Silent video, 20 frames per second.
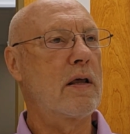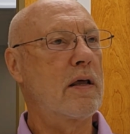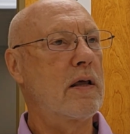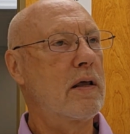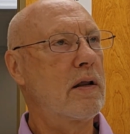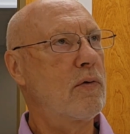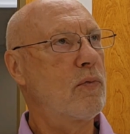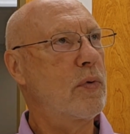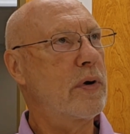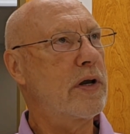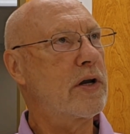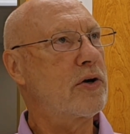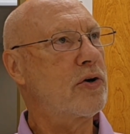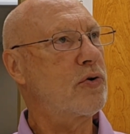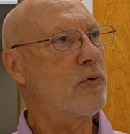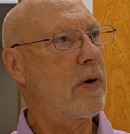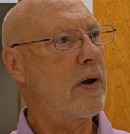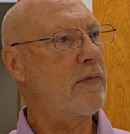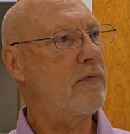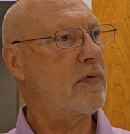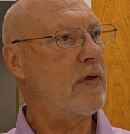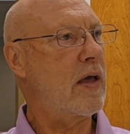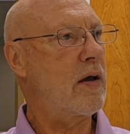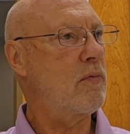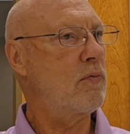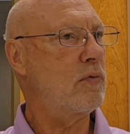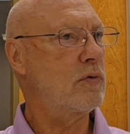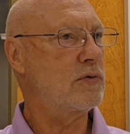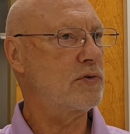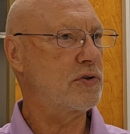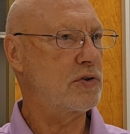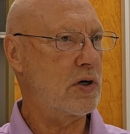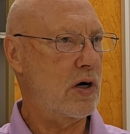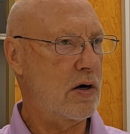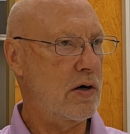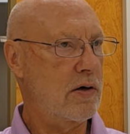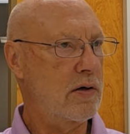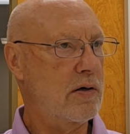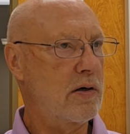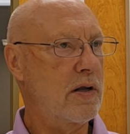in a week or two after that, we'll
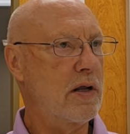start